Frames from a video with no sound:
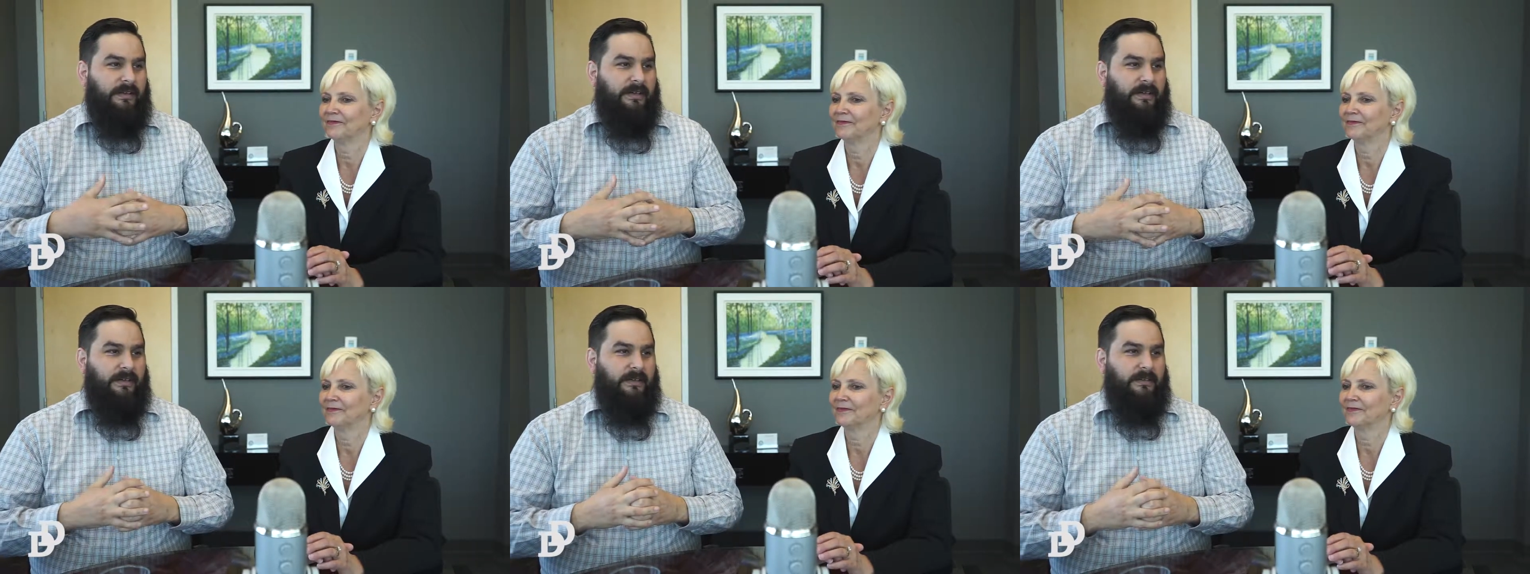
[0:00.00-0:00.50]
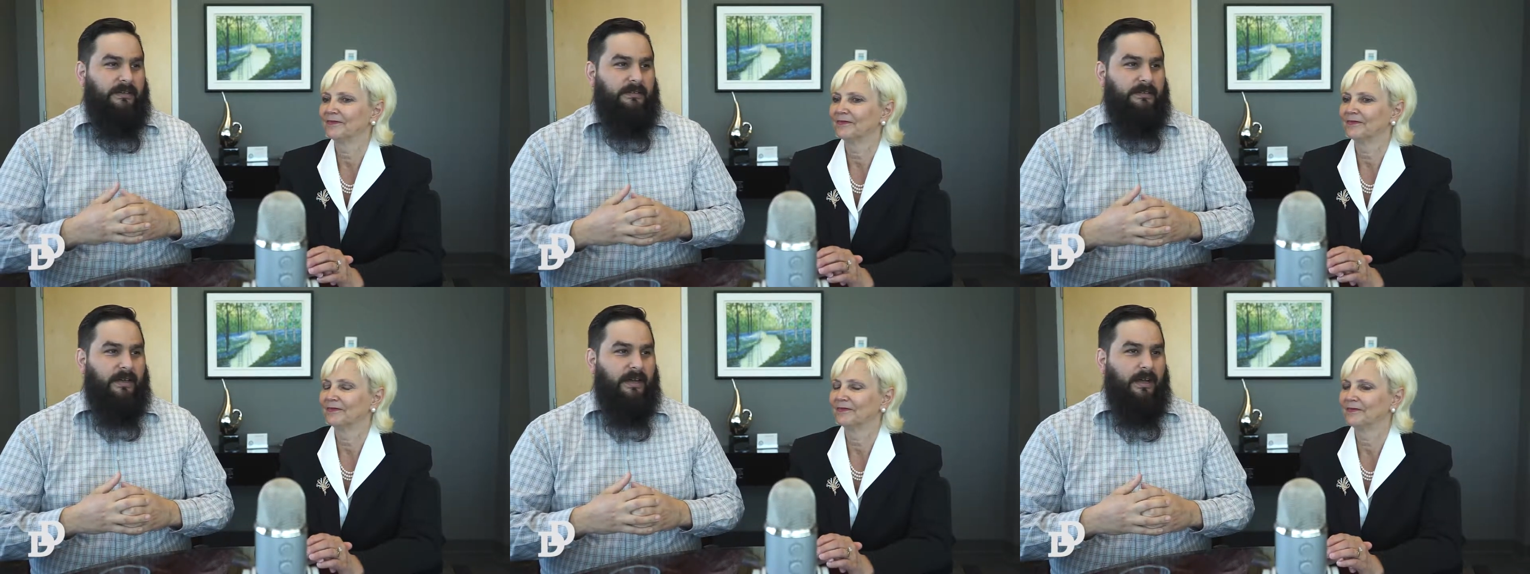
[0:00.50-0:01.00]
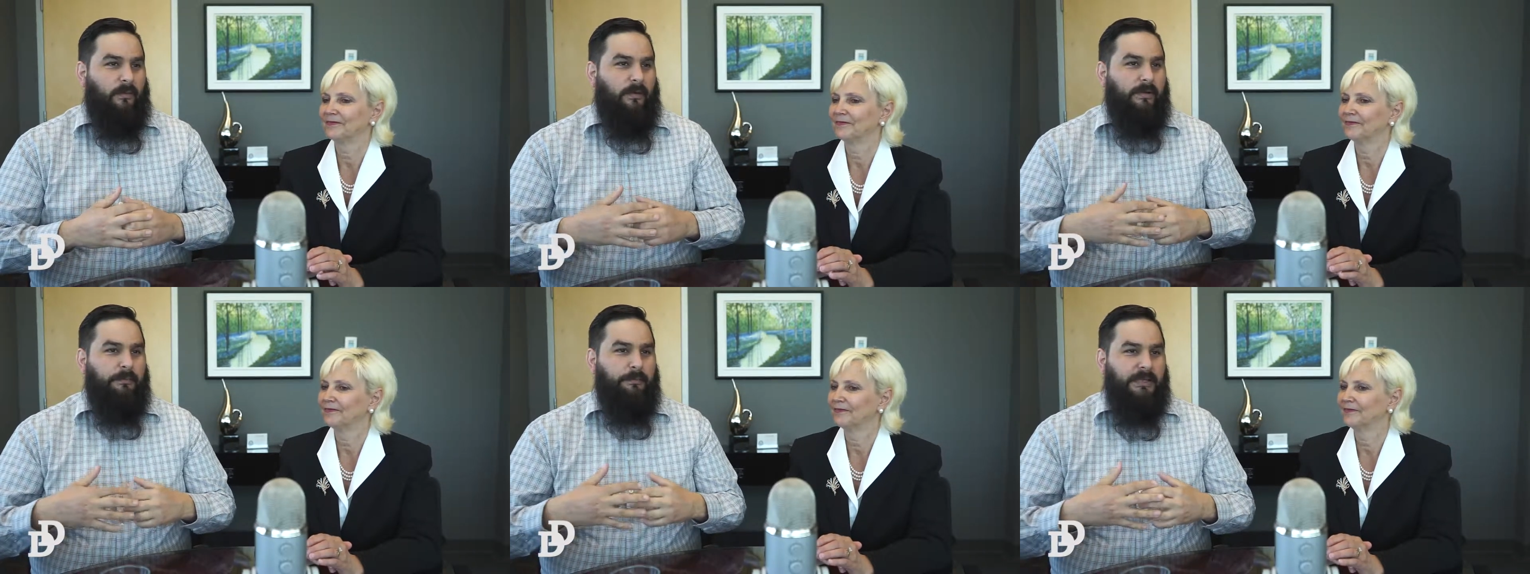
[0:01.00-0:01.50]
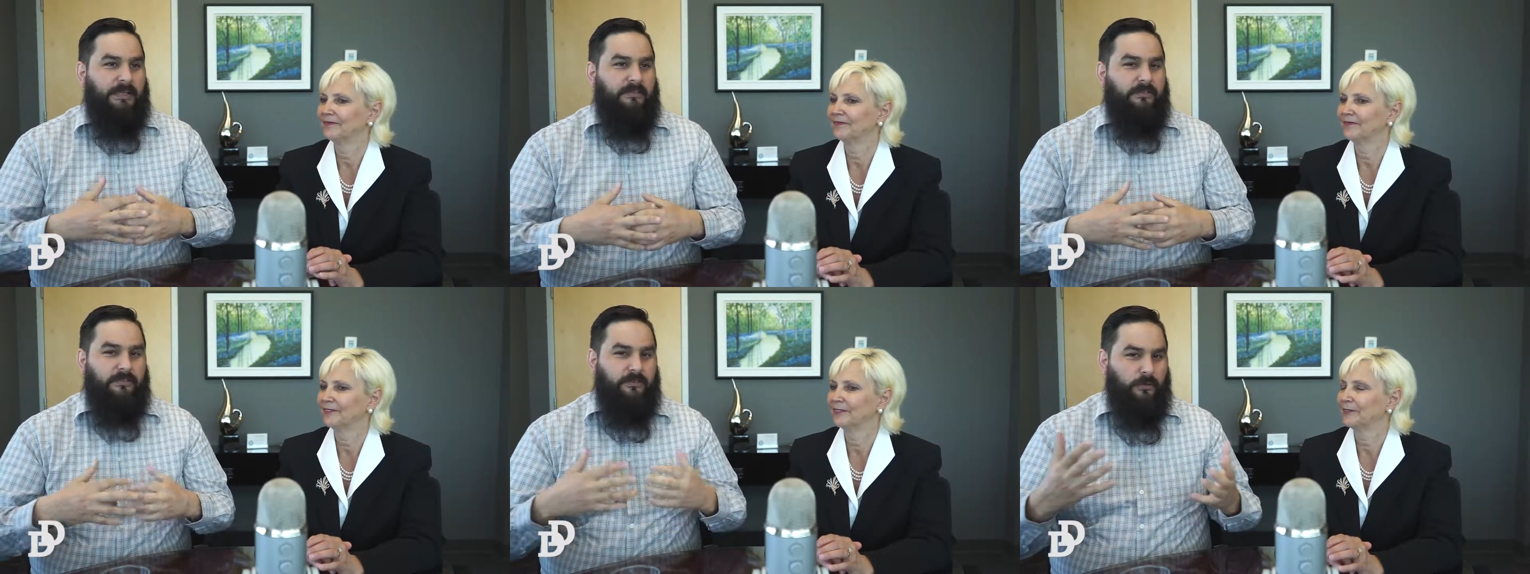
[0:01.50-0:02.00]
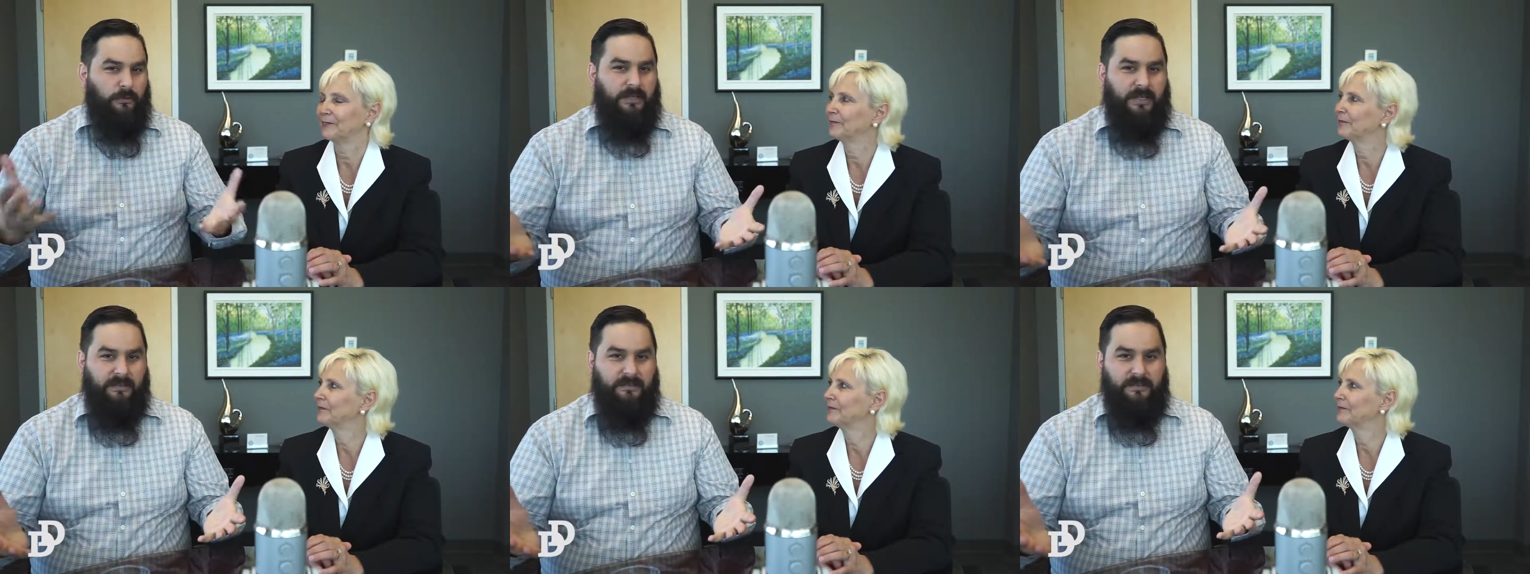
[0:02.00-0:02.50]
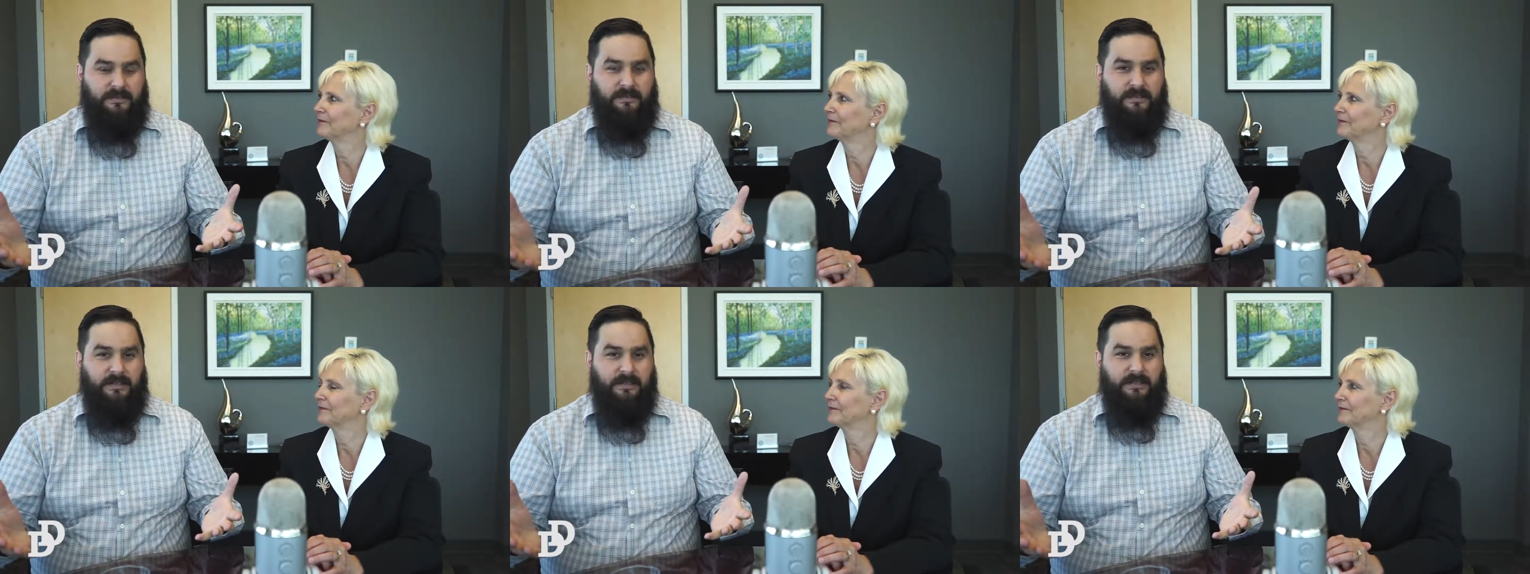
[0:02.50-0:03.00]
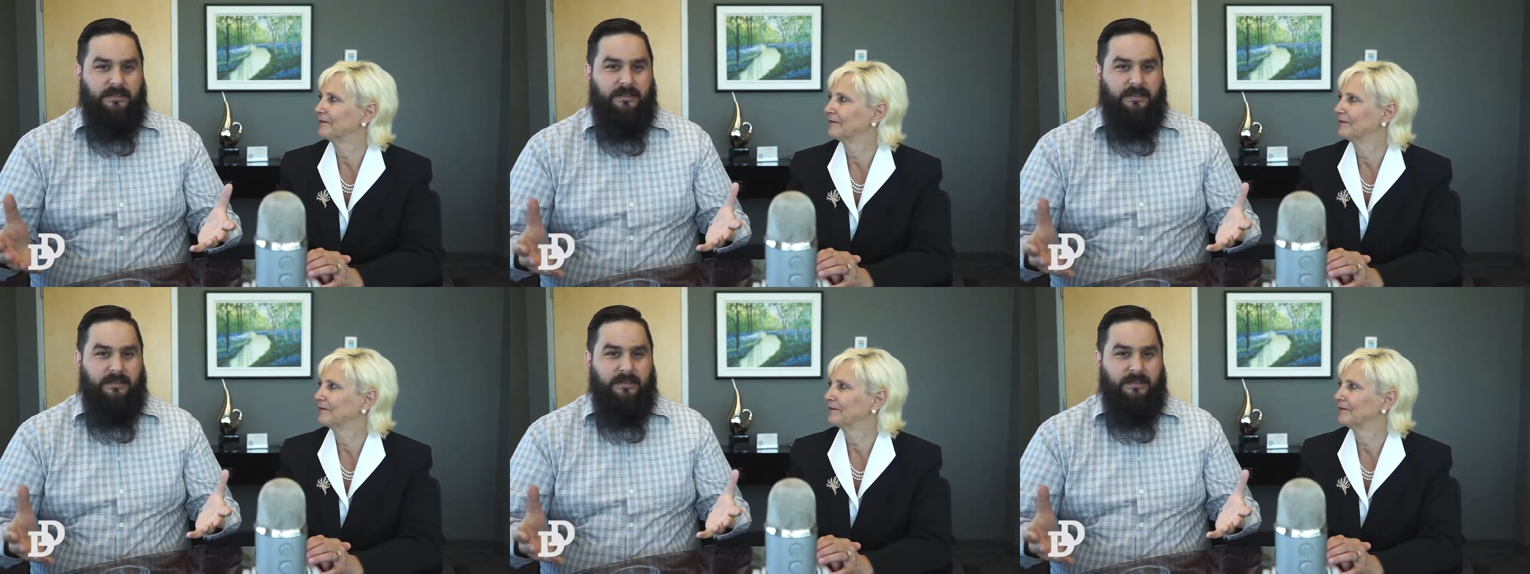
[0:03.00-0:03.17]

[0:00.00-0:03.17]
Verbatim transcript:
Speaker 1: a place to showcase the city.